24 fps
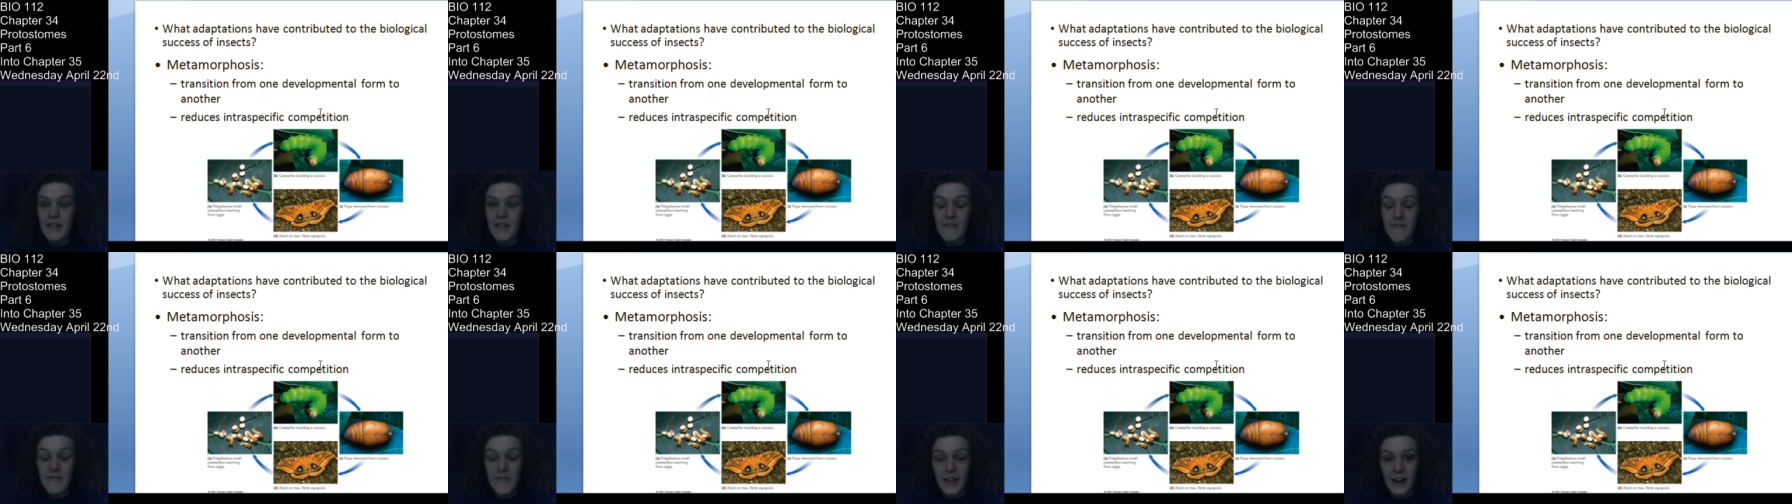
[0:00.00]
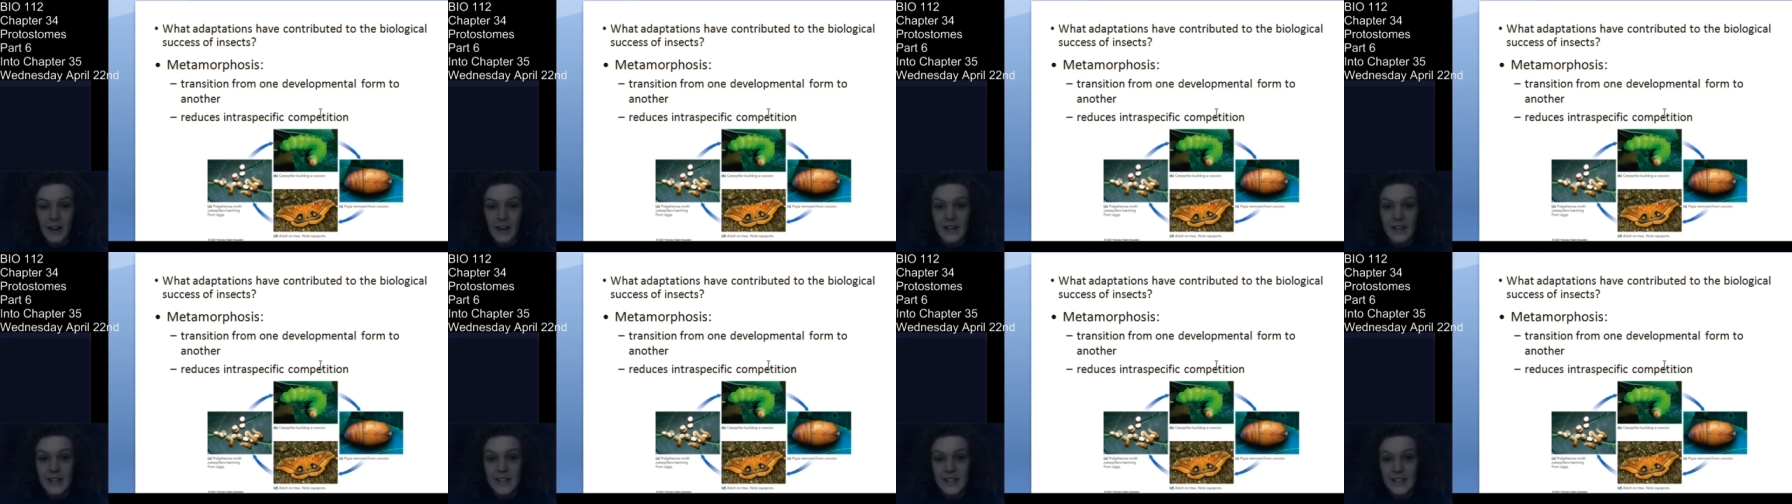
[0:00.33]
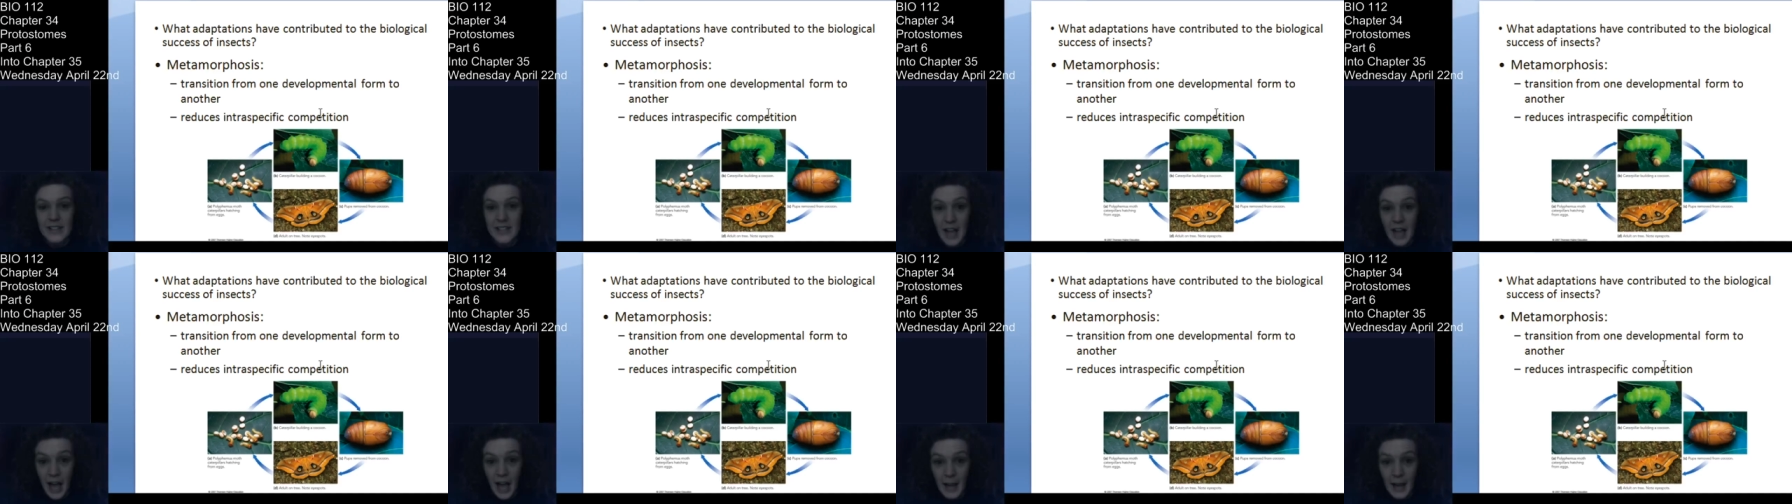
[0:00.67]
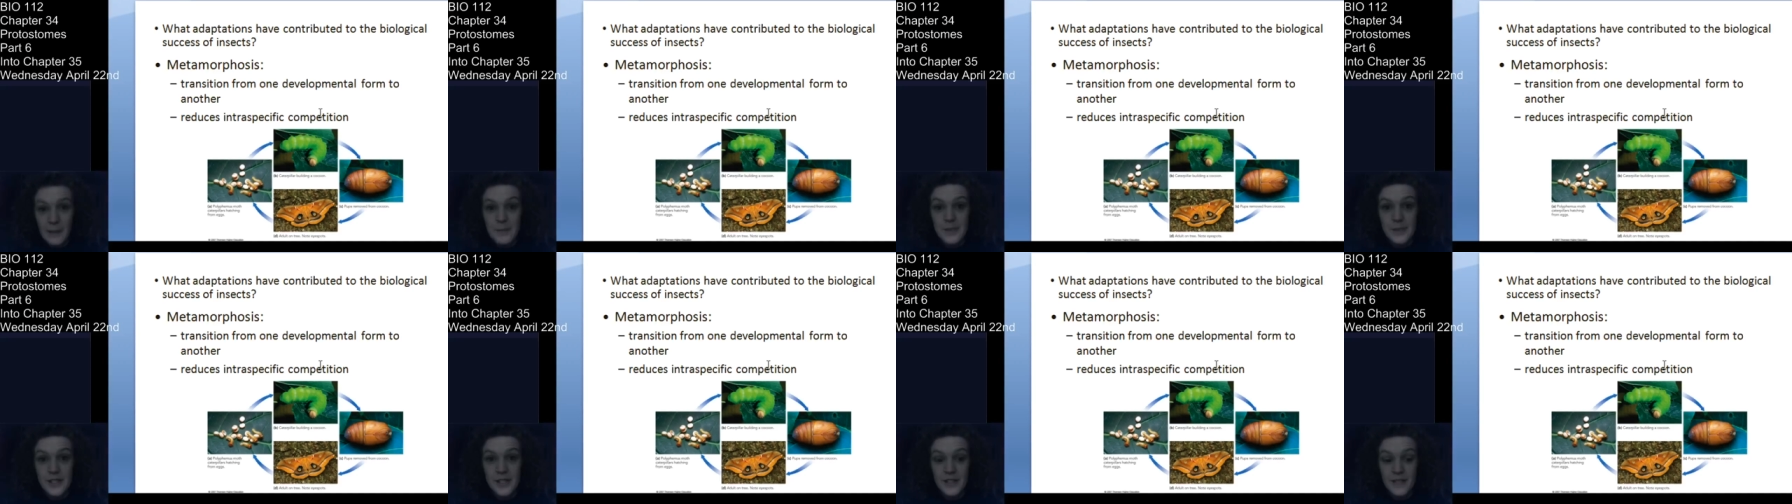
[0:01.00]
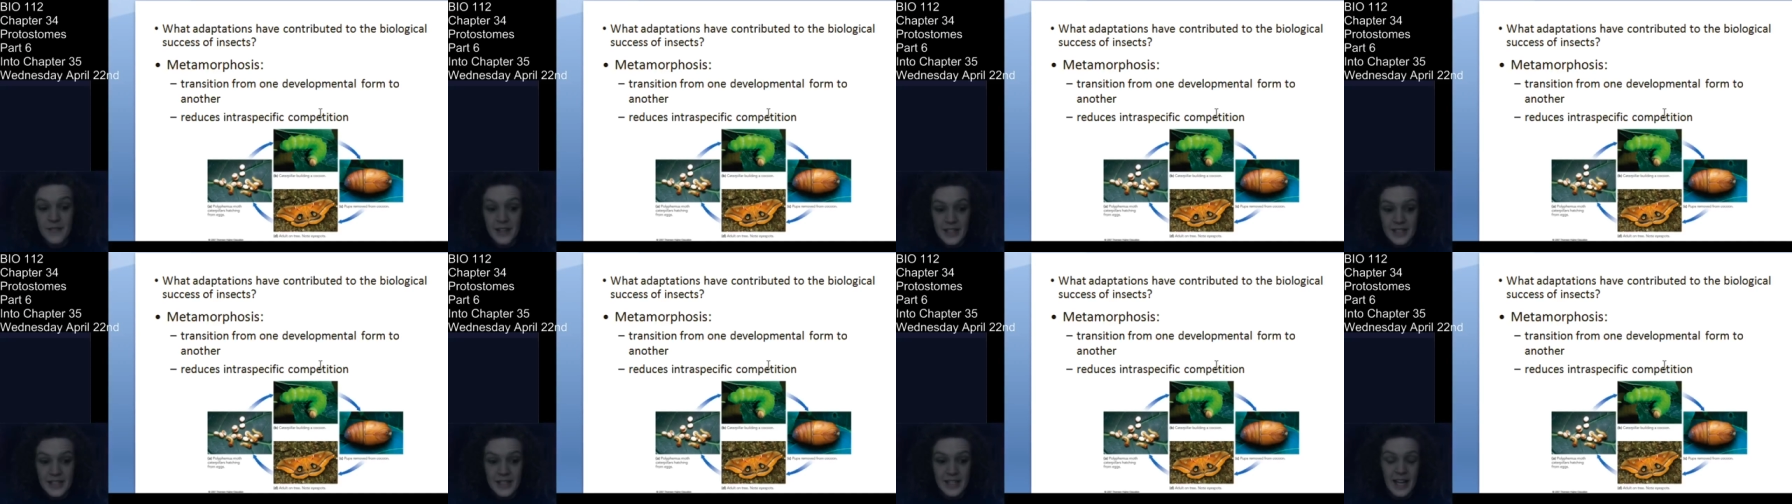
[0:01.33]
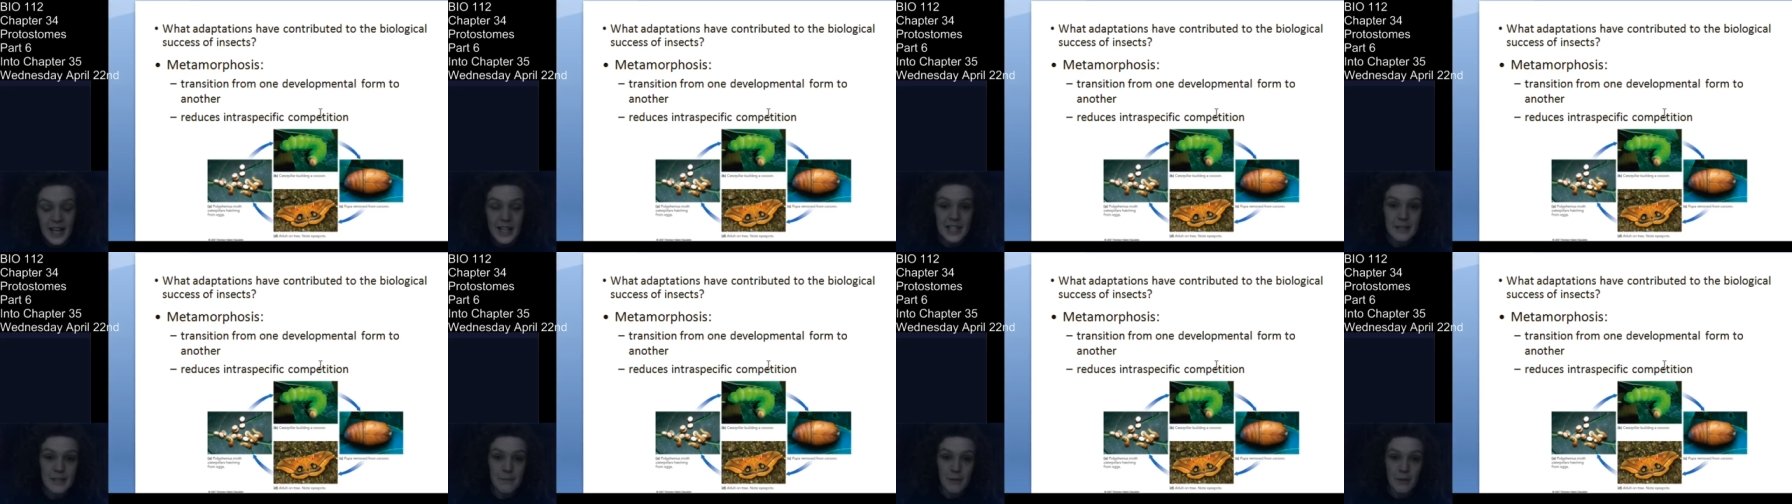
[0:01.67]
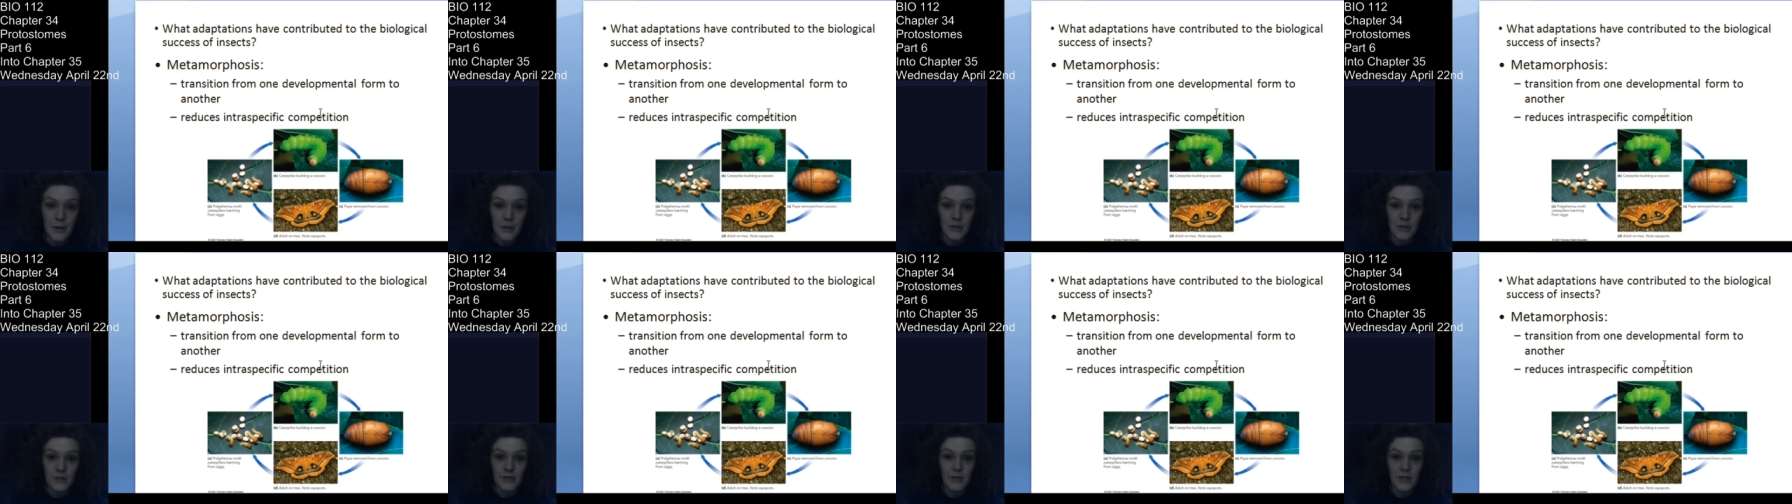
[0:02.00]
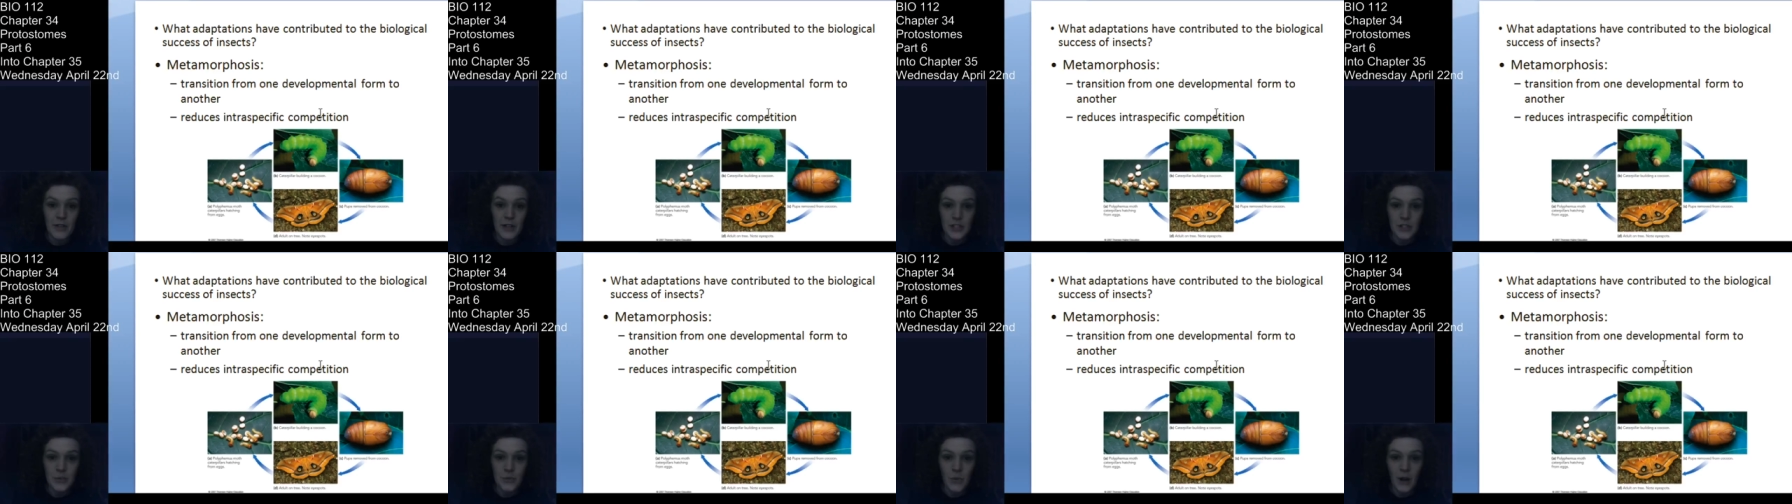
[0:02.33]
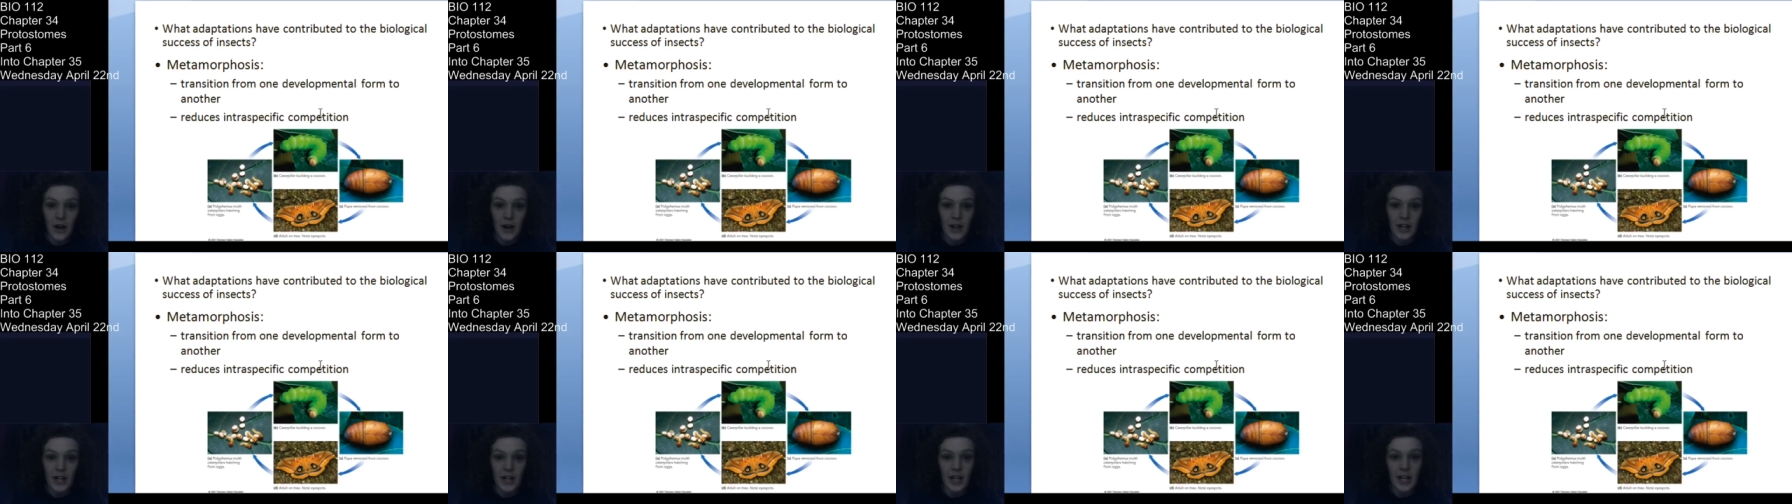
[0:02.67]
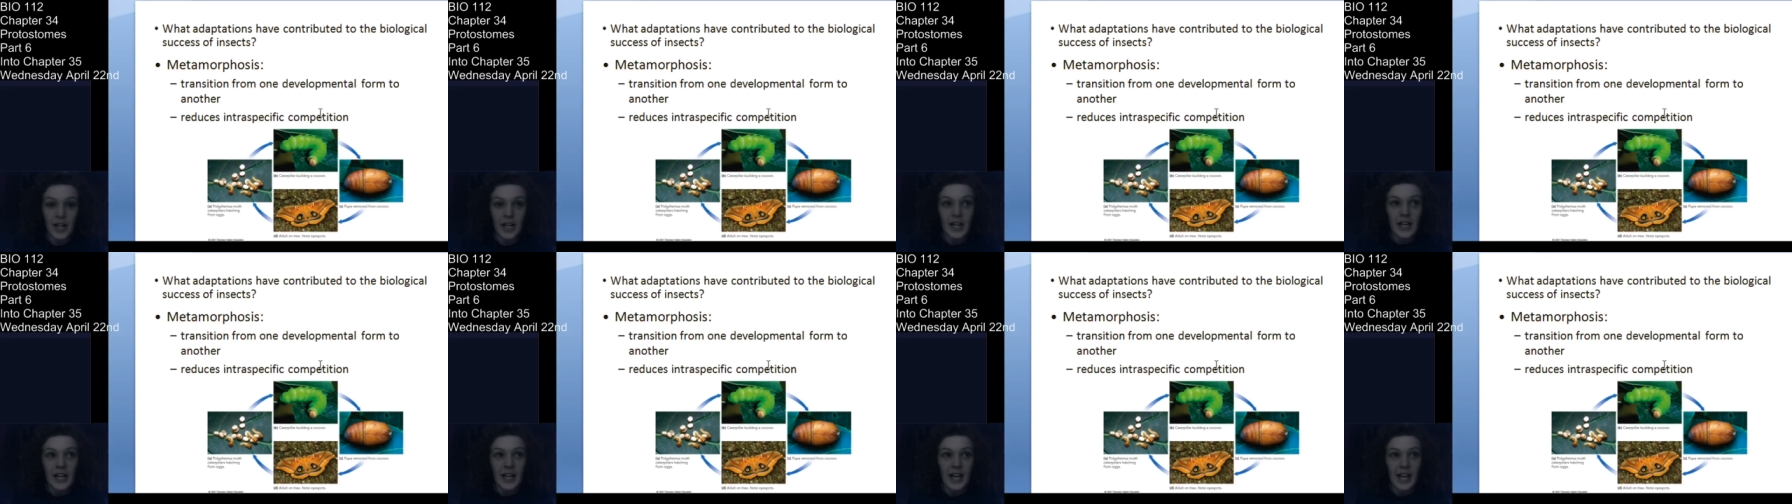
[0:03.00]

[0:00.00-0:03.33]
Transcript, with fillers: various types of insects, both freshwater